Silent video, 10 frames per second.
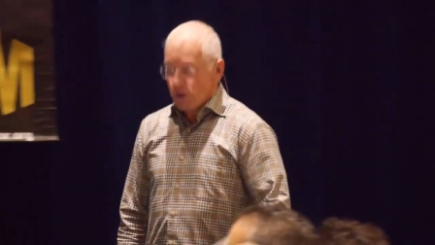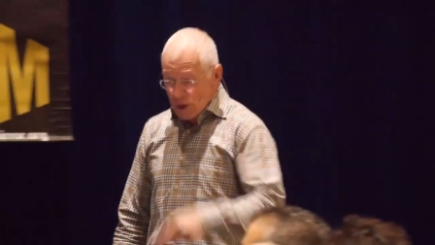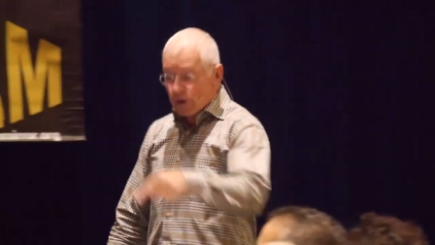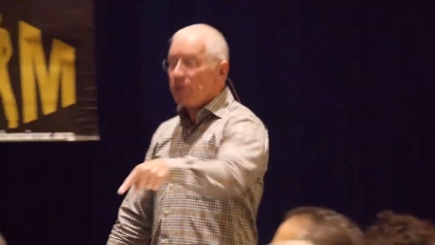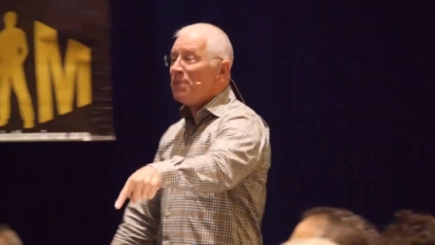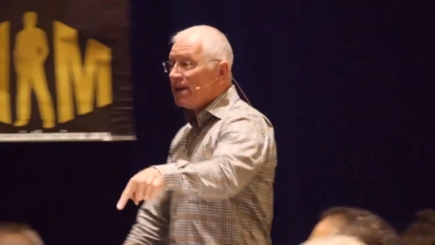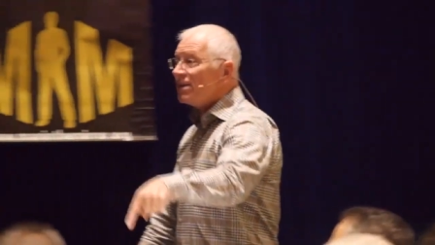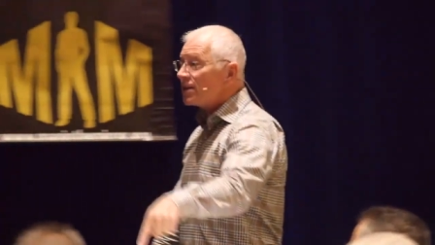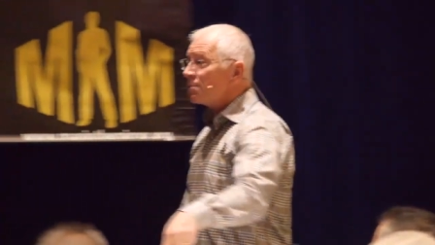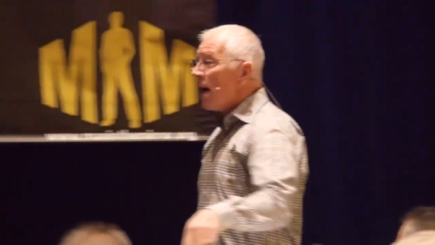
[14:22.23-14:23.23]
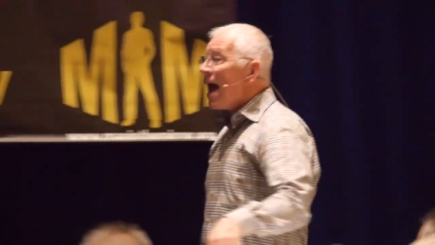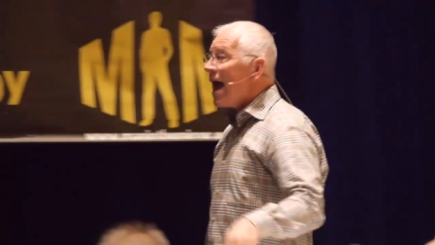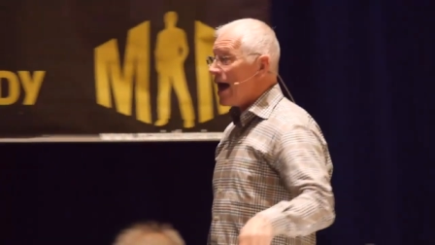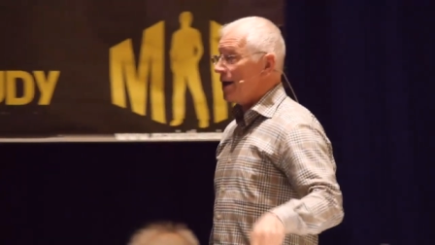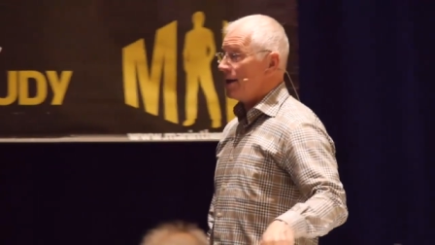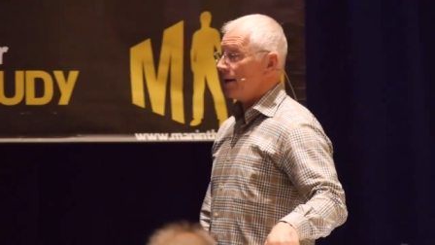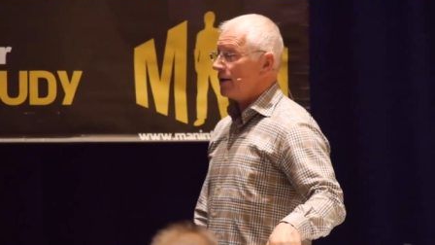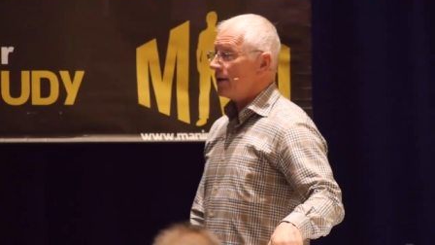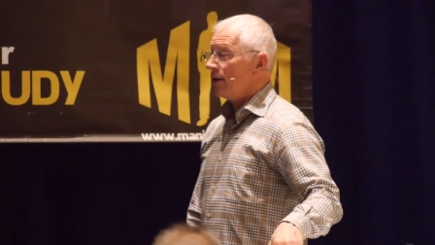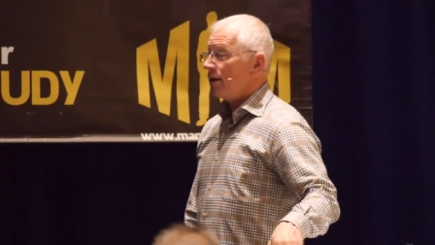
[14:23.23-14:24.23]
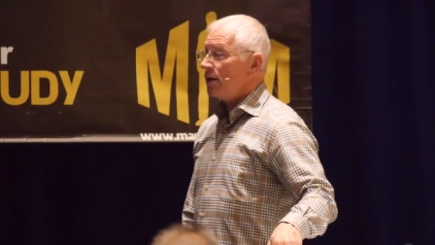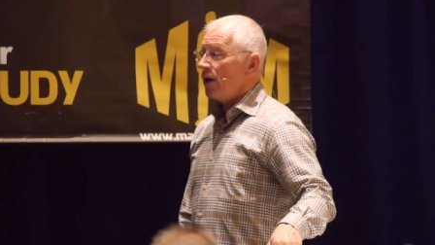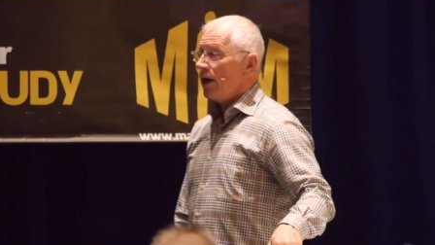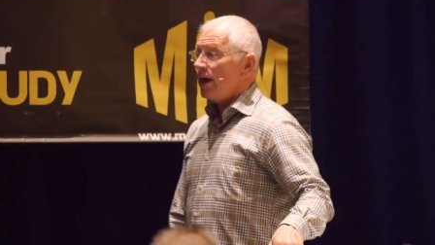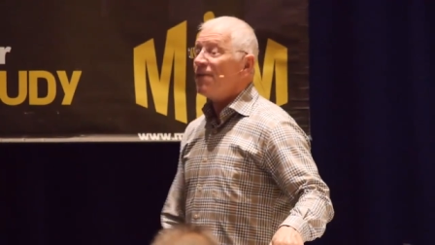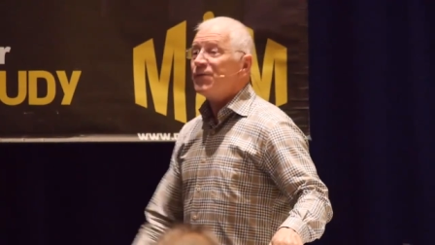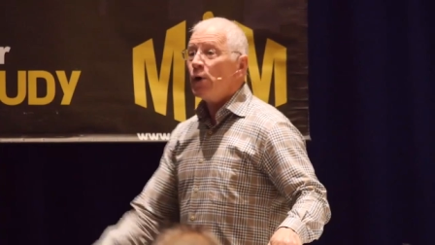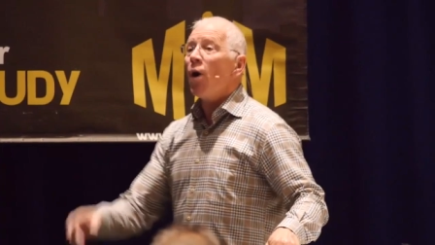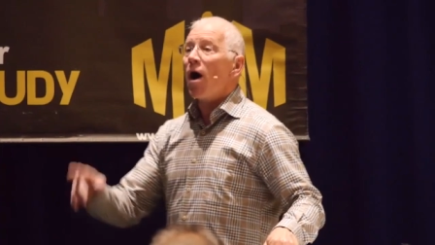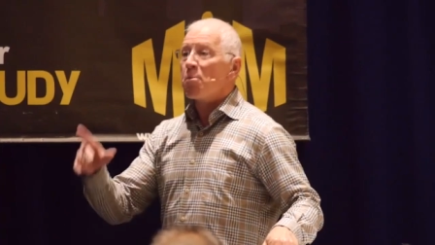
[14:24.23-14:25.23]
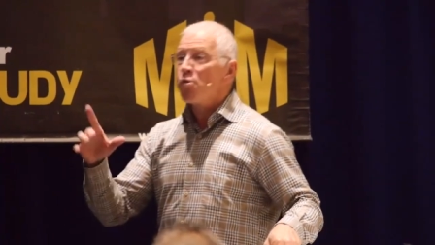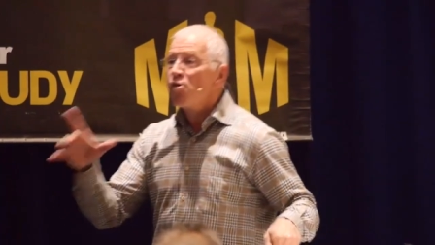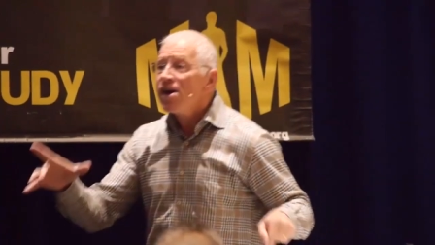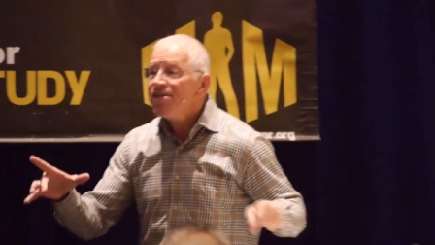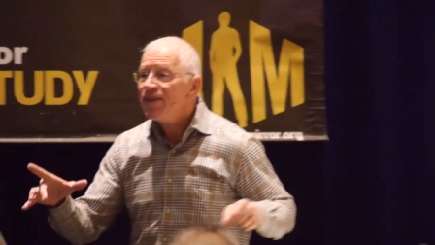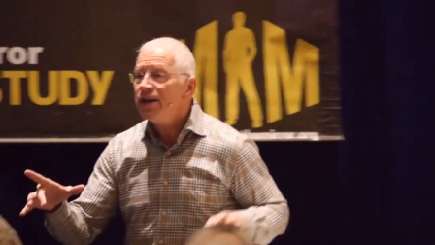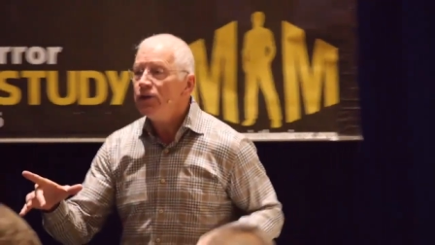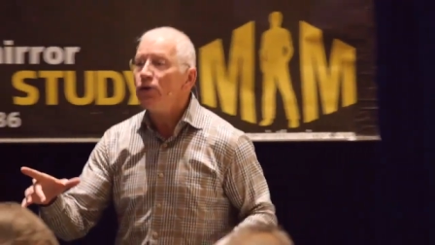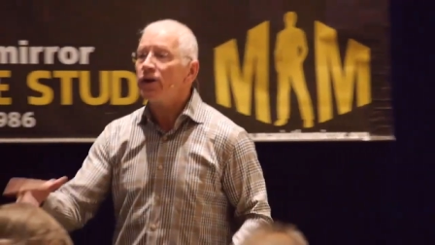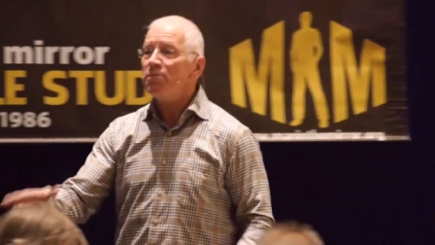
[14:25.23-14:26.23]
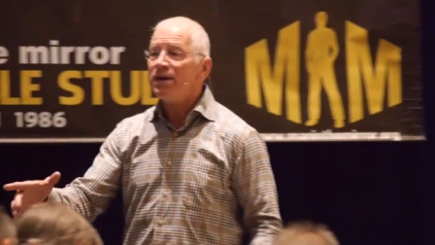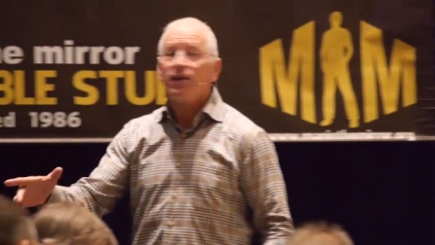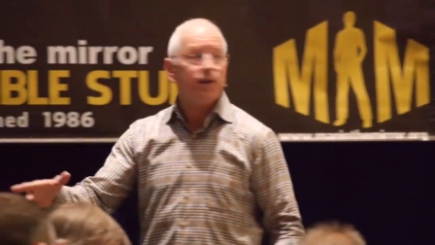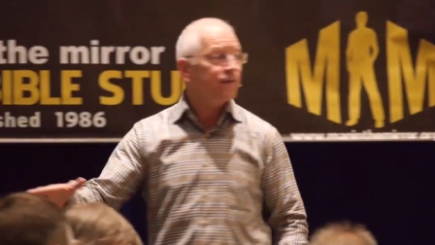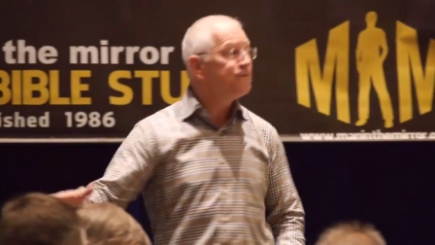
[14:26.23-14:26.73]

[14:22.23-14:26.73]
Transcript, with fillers: you can be this man. If you are breathing, you can be this